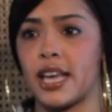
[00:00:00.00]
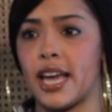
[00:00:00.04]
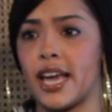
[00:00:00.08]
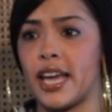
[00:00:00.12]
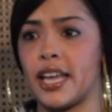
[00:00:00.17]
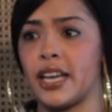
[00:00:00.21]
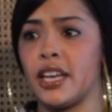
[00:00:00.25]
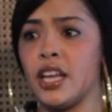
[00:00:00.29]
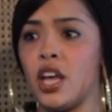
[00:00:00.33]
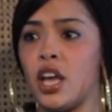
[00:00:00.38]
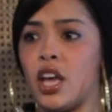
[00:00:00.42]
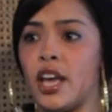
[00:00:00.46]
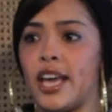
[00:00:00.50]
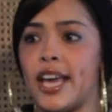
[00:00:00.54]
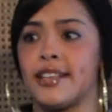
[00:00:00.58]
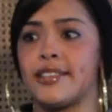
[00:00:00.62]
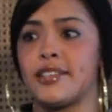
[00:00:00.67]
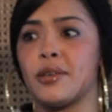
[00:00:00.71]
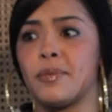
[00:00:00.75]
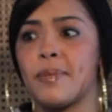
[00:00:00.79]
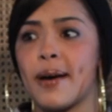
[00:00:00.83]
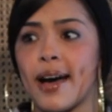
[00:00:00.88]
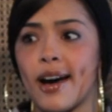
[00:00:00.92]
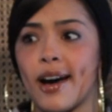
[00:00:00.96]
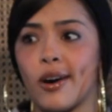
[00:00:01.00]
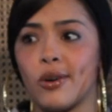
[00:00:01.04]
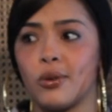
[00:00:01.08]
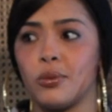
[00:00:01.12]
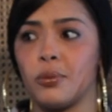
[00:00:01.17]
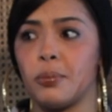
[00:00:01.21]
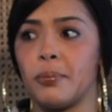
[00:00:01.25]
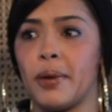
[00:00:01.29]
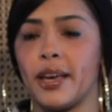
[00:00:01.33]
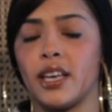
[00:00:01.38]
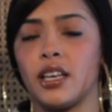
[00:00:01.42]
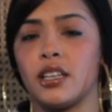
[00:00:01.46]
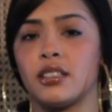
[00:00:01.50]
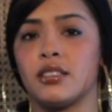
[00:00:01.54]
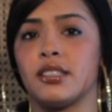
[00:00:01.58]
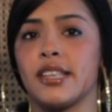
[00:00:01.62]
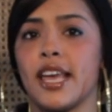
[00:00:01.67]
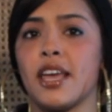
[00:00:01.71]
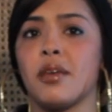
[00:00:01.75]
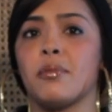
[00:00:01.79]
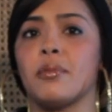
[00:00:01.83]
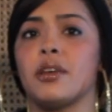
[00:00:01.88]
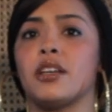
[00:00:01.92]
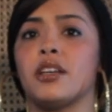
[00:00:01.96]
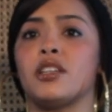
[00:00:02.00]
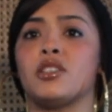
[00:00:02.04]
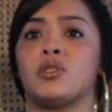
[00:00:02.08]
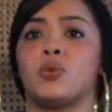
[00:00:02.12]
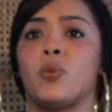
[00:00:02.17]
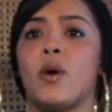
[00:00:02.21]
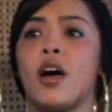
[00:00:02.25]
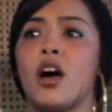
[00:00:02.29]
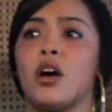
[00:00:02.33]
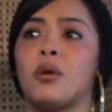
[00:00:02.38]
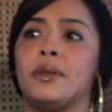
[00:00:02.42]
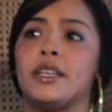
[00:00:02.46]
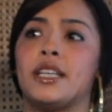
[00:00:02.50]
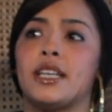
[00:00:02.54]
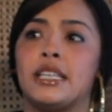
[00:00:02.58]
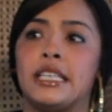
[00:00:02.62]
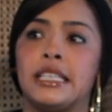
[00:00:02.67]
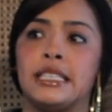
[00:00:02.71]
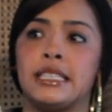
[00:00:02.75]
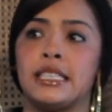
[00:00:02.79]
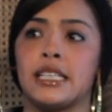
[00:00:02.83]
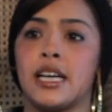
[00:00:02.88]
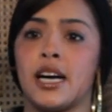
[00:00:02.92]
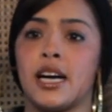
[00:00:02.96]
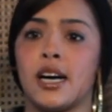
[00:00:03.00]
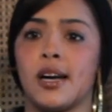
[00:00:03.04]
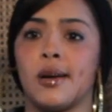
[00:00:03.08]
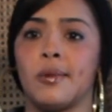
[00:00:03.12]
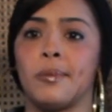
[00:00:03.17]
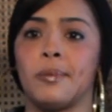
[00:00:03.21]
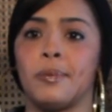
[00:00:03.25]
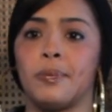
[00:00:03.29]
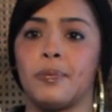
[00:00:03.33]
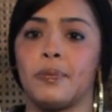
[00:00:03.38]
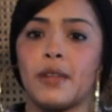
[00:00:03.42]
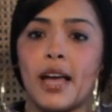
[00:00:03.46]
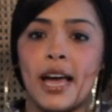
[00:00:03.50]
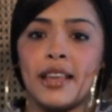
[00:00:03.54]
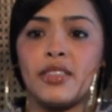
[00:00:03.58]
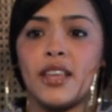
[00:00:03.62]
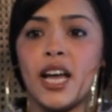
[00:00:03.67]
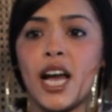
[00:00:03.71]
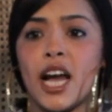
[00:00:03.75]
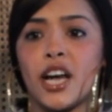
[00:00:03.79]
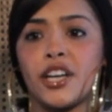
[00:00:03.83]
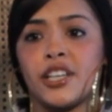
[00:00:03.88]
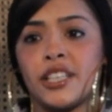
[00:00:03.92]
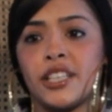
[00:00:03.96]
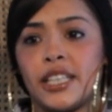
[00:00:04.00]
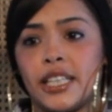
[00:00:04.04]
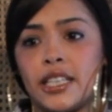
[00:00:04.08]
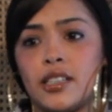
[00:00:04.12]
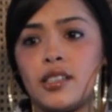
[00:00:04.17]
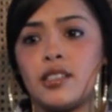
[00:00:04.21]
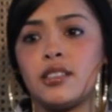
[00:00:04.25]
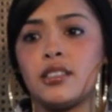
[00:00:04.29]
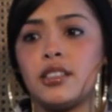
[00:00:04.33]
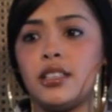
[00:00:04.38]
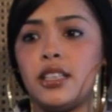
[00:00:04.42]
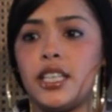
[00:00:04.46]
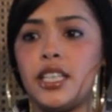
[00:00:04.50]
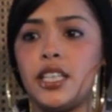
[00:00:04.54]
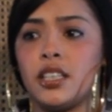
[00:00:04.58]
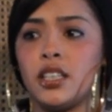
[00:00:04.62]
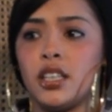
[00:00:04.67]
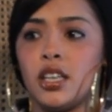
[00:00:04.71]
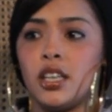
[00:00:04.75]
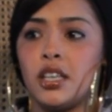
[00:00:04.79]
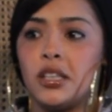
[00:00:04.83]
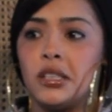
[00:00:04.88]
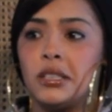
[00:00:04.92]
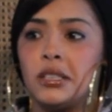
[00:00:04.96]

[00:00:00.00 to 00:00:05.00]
And it's about making a statement as well, because I think I could easily